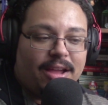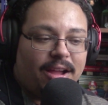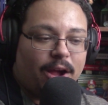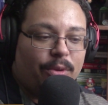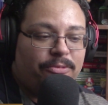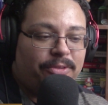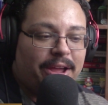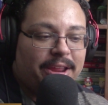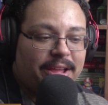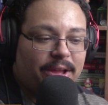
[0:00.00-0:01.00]
are we
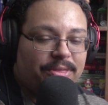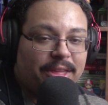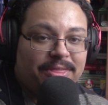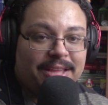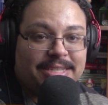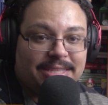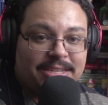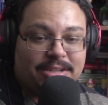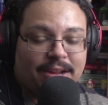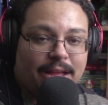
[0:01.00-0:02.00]
finding out that these
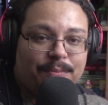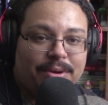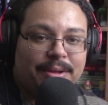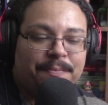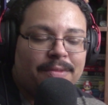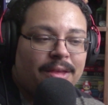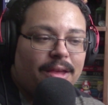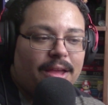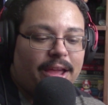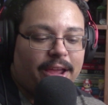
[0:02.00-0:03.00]
things are happening?
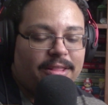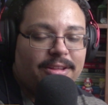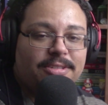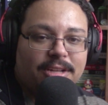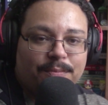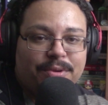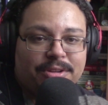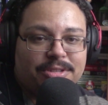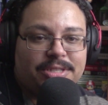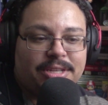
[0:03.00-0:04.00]
And these
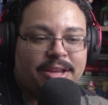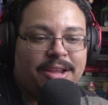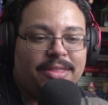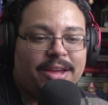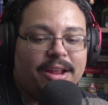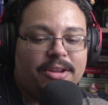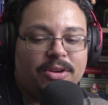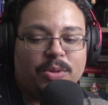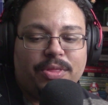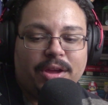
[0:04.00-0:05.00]
companies are saying that,
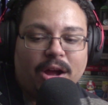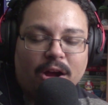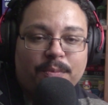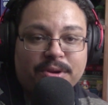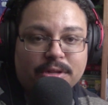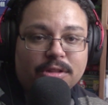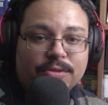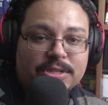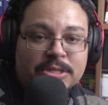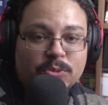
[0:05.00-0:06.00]
there are particular
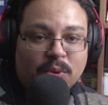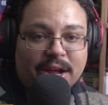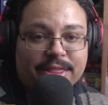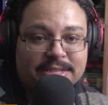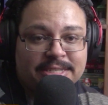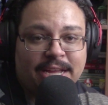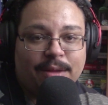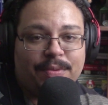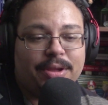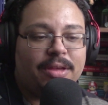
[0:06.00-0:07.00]
reasons why this is
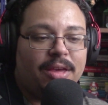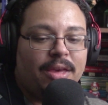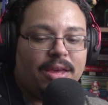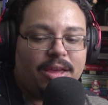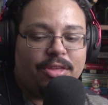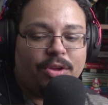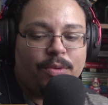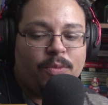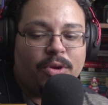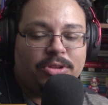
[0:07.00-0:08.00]
happening. Either
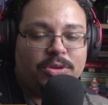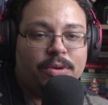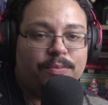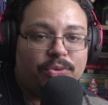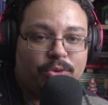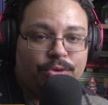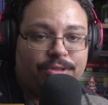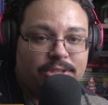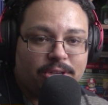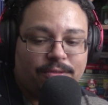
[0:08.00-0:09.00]
we want to improve
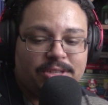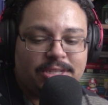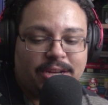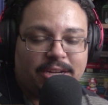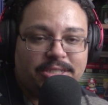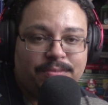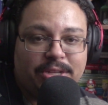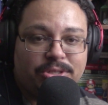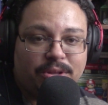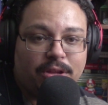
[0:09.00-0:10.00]
the service and actually
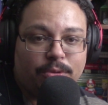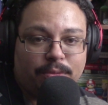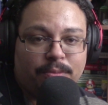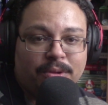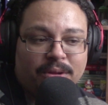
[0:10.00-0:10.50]
make sure that